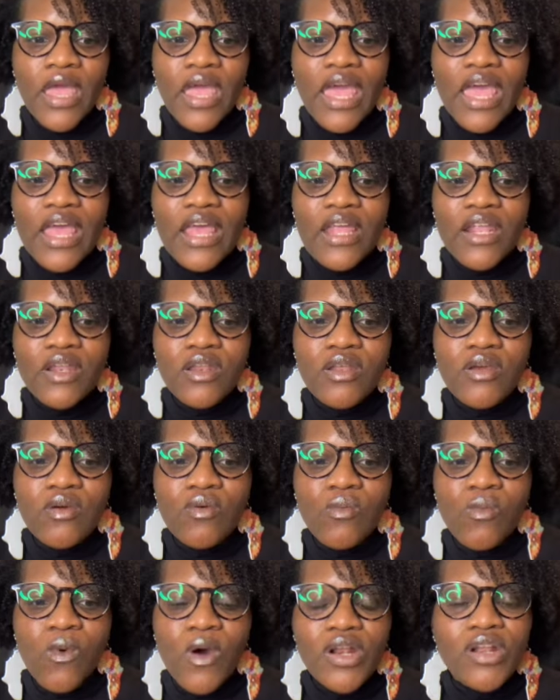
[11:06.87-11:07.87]
And
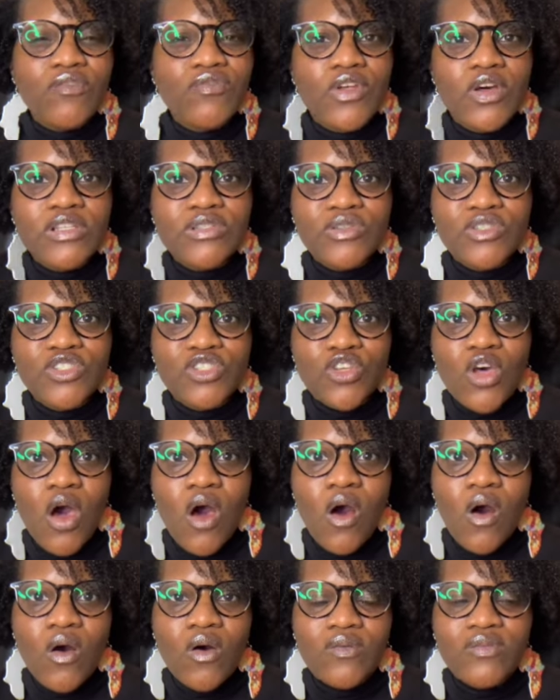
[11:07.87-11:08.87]
one of those
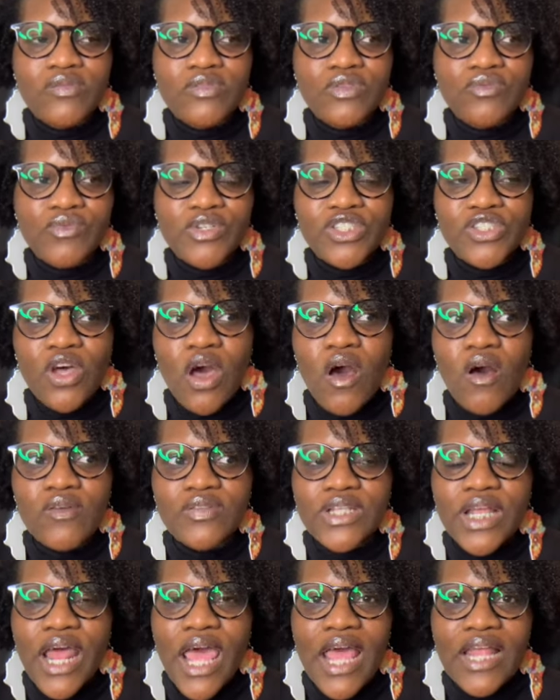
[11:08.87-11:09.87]
resolves
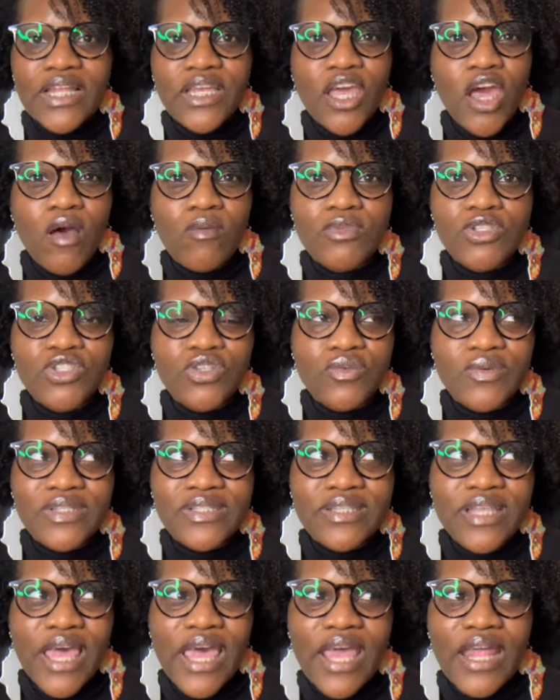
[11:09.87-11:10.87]
that I had to come to is
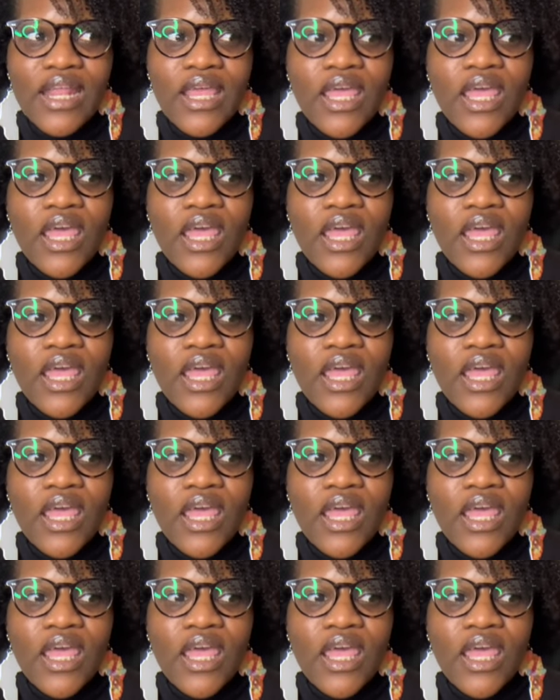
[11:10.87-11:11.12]
that